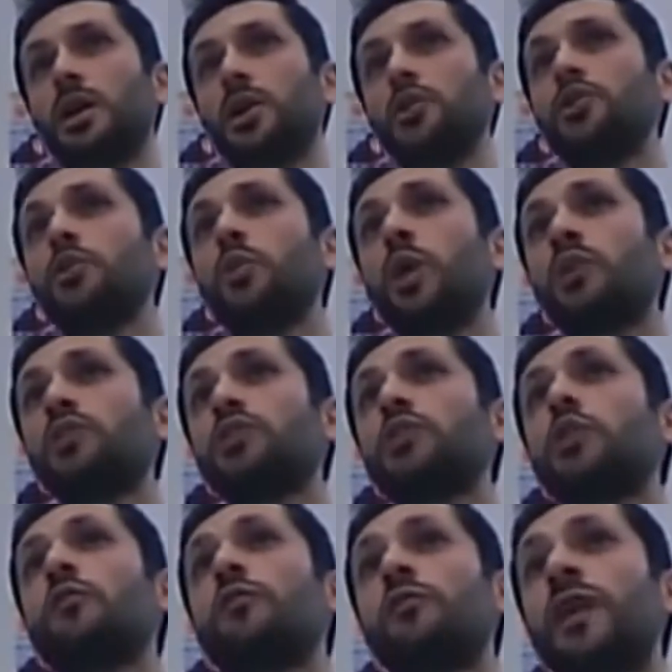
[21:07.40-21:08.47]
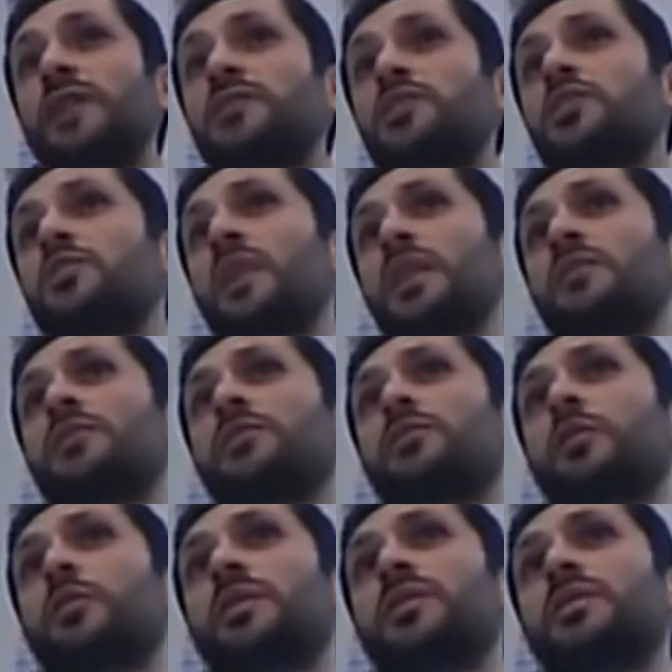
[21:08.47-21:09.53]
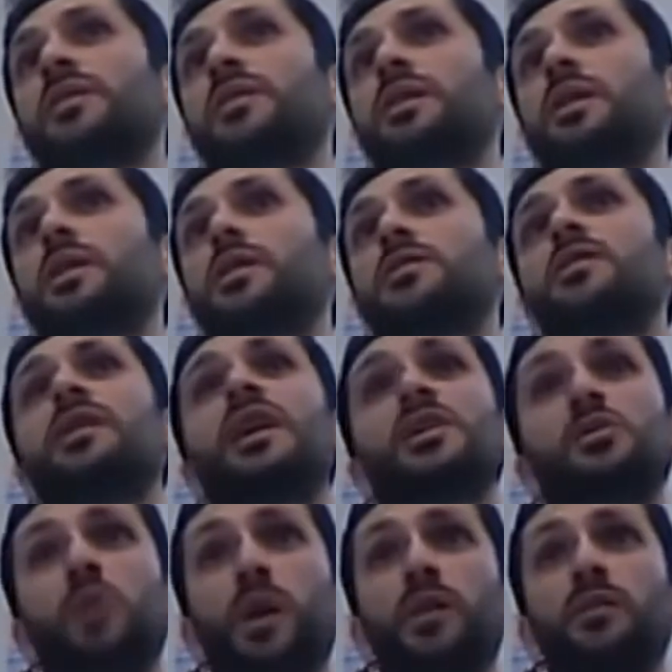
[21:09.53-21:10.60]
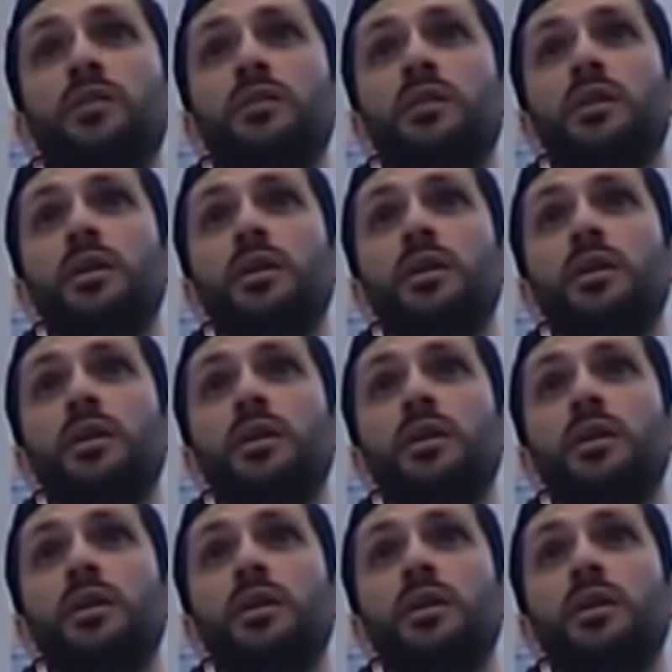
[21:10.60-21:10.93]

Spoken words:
you want your friends to benefit from it. So guess what?